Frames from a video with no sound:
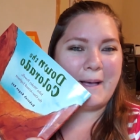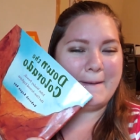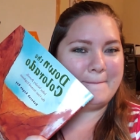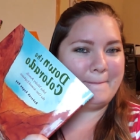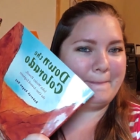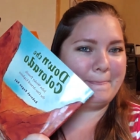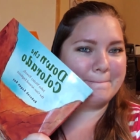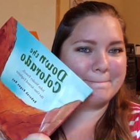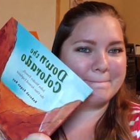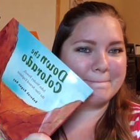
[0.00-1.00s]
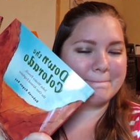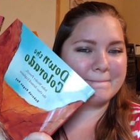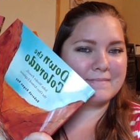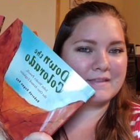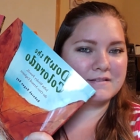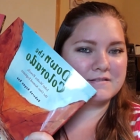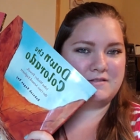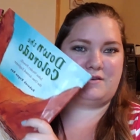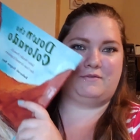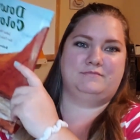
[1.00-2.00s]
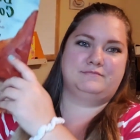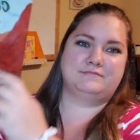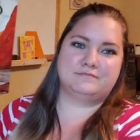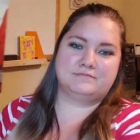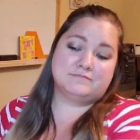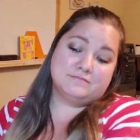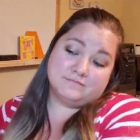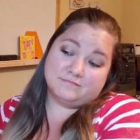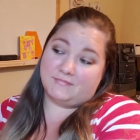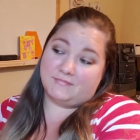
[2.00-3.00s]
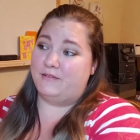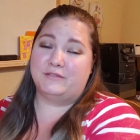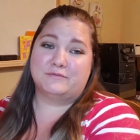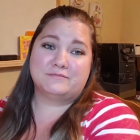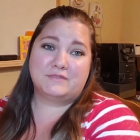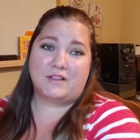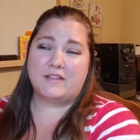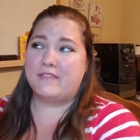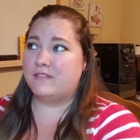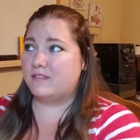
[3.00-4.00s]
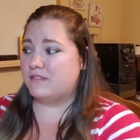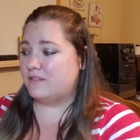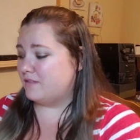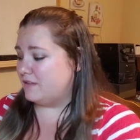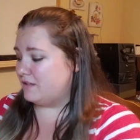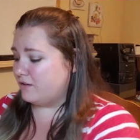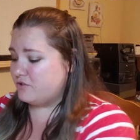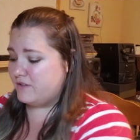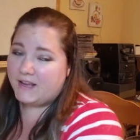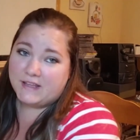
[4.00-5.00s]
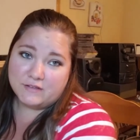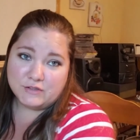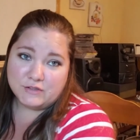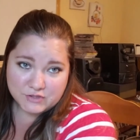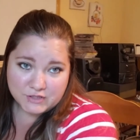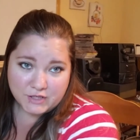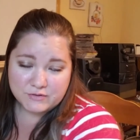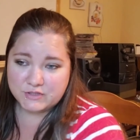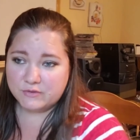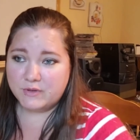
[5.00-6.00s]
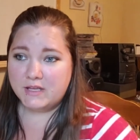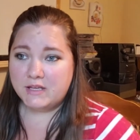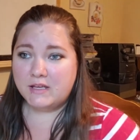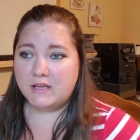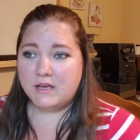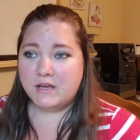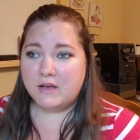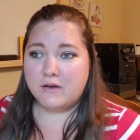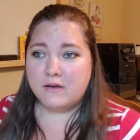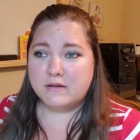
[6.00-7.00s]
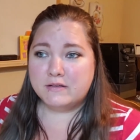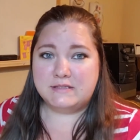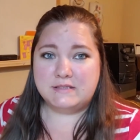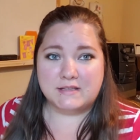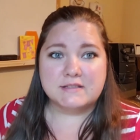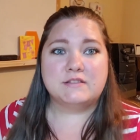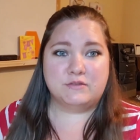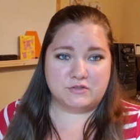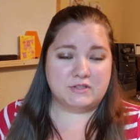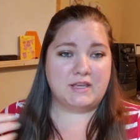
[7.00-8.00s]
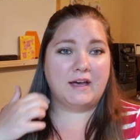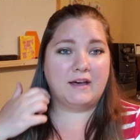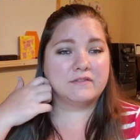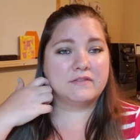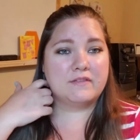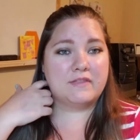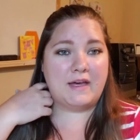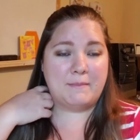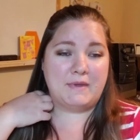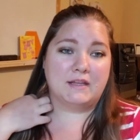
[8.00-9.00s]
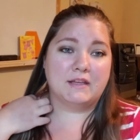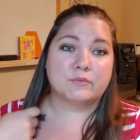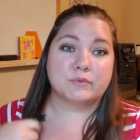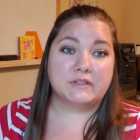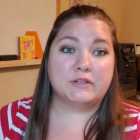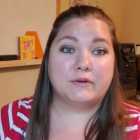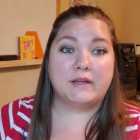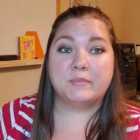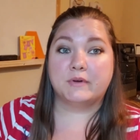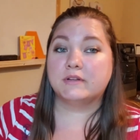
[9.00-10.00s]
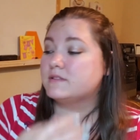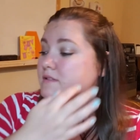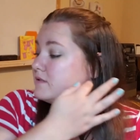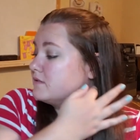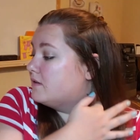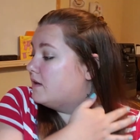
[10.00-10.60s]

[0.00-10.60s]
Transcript: um, so, I don't know, and the Dollar Tree that I usually go to doesn't usually have that many really great books,